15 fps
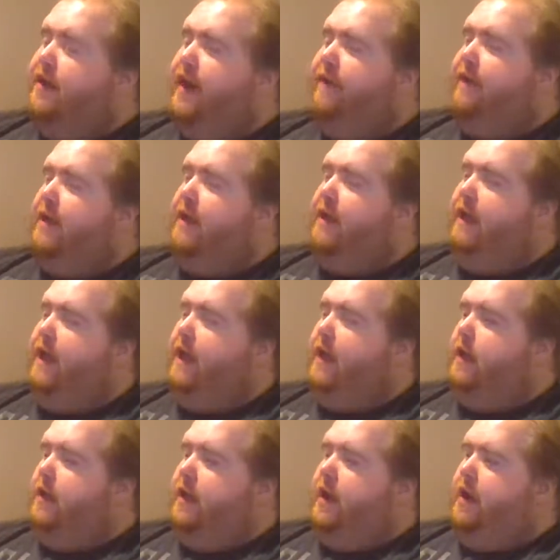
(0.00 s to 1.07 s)
have a Neo
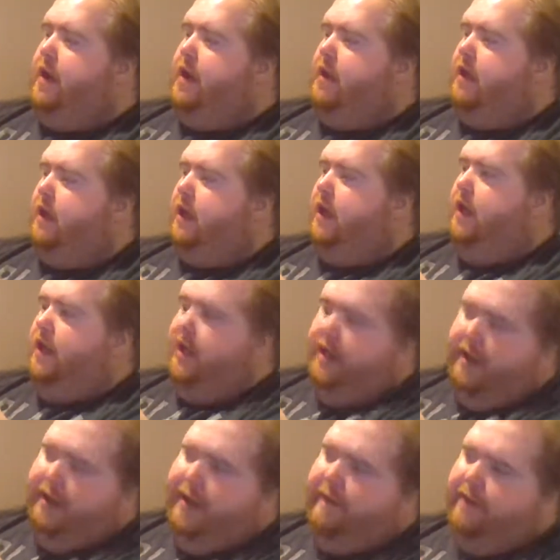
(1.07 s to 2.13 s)
character.
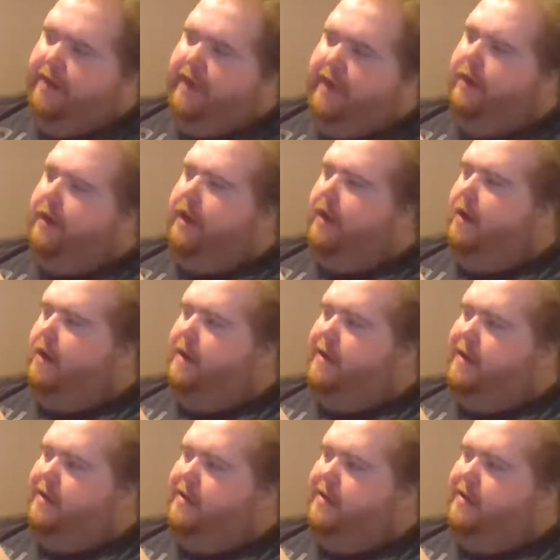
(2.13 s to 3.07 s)
You have a Neo character